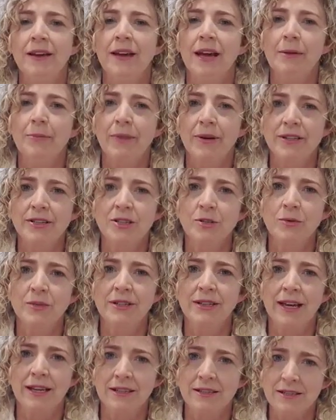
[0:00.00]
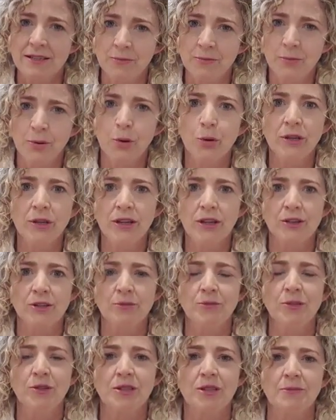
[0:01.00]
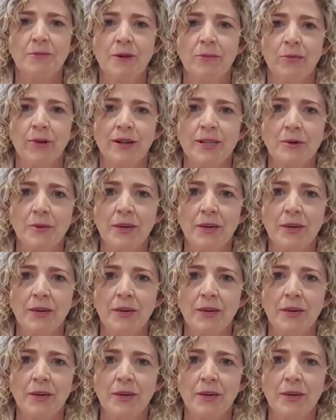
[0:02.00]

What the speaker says: And by doing that and supporting those mucous membranes,